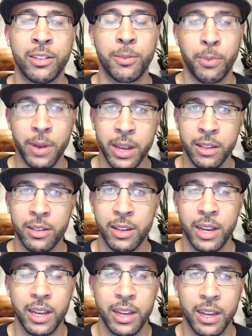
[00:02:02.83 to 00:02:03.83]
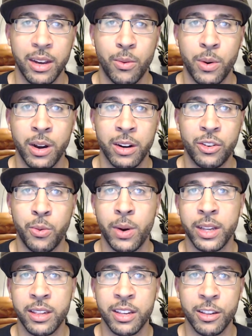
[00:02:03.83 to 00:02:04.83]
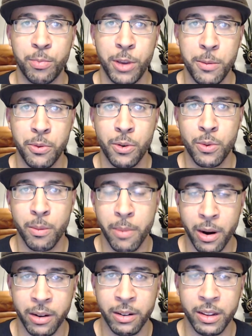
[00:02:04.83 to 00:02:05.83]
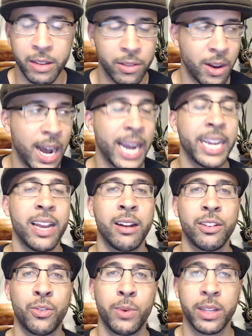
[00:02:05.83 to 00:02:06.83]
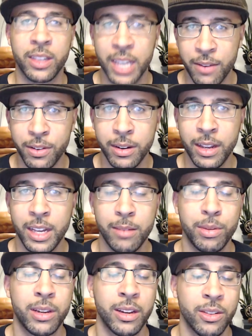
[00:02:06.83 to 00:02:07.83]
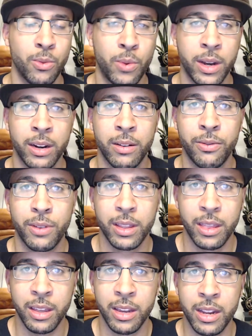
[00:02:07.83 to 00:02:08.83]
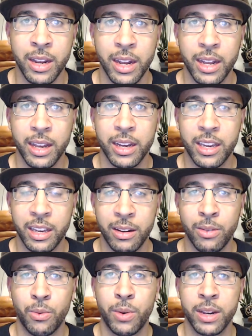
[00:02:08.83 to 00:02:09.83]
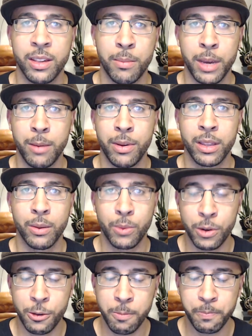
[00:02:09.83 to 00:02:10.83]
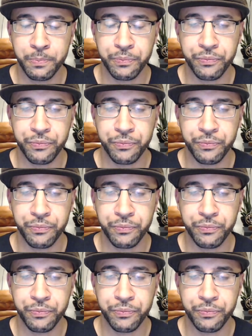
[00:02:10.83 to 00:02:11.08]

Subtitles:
Springs, where 26 people were murdered, even though I counted 27 because one of the killed was a baby in the womb.